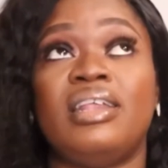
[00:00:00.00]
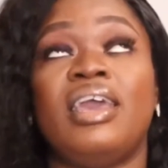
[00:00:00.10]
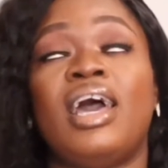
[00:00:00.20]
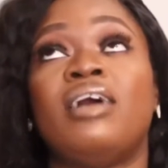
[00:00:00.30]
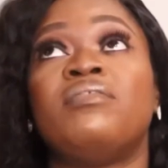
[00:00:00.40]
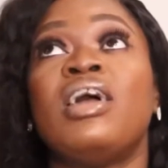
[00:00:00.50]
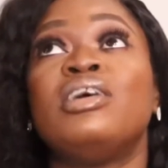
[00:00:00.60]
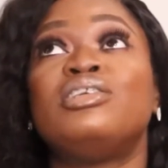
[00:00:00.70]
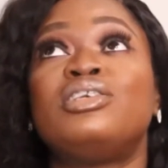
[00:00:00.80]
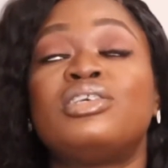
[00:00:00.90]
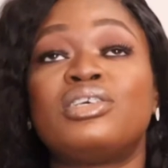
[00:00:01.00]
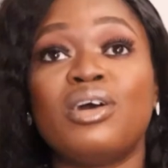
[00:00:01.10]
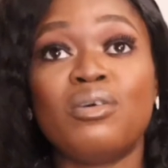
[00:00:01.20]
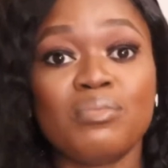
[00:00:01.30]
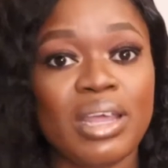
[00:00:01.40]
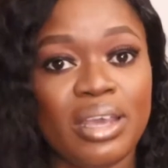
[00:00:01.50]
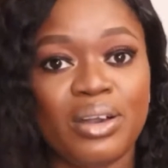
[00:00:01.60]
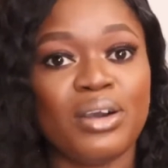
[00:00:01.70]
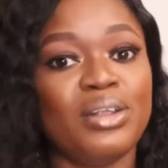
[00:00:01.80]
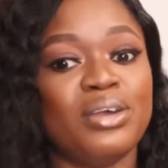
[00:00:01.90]
They have so many
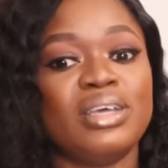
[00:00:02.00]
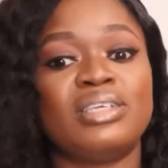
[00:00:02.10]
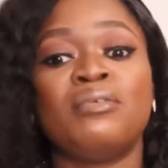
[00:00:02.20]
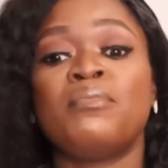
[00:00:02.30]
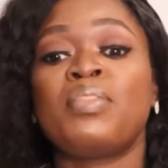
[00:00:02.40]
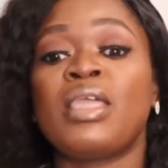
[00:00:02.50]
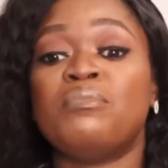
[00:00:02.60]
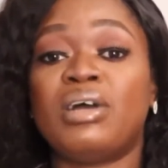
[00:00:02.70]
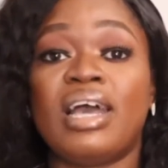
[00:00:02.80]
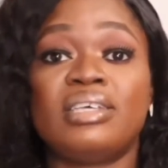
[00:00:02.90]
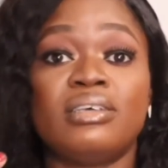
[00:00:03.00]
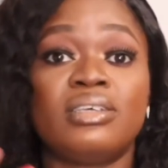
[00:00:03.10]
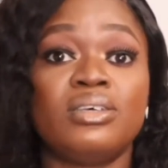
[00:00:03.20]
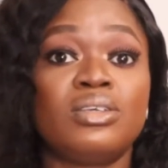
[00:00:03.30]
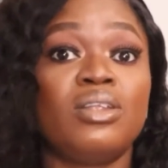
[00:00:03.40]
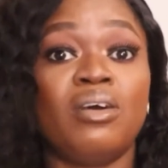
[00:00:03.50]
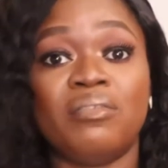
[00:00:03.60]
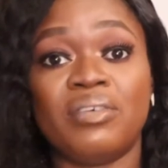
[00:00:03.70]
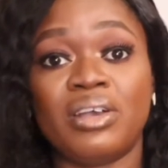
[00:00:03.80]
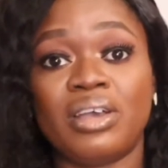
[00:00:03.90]
colors, but as a suit
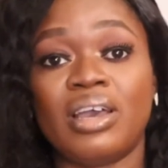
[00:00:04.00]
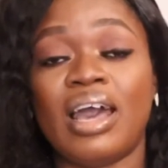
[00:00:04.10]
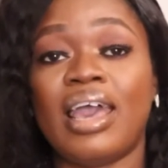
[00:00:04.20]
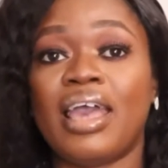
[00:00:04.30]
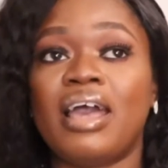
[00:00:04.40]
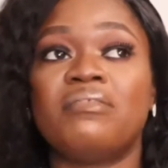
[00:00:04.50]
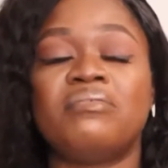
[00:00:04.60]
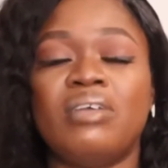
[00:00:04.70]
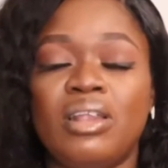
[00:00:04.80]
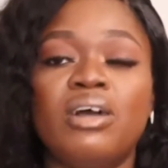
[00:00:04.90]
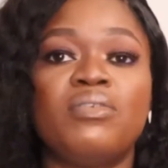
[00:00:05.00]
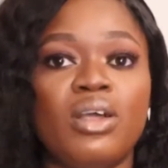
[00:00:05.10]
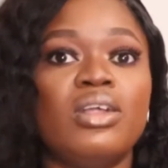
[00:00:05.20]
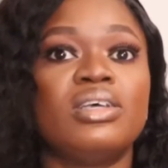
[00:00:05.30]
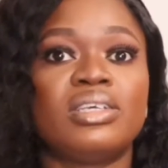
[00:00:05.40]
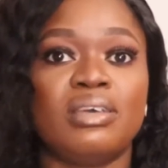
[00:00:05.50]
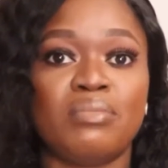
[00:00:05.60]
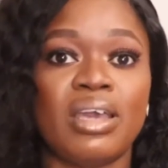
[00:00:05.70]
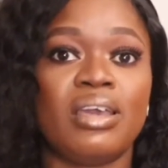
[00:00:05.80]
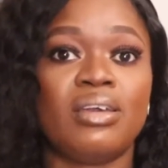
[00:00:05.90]
lover, I have a lot of colors in
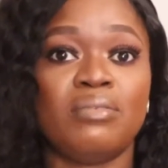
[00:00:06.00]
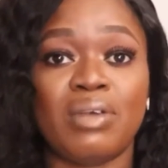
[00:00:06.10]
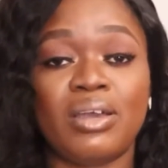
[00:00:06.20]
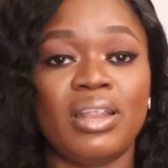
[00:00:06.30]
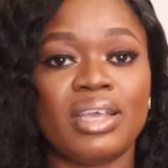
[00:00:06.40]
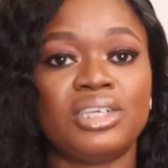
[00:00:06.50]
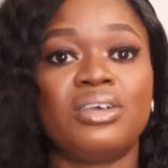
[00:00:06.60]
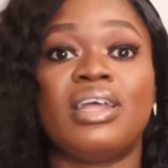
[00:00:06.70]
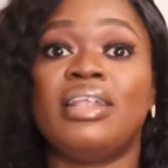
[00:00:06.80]
my collection.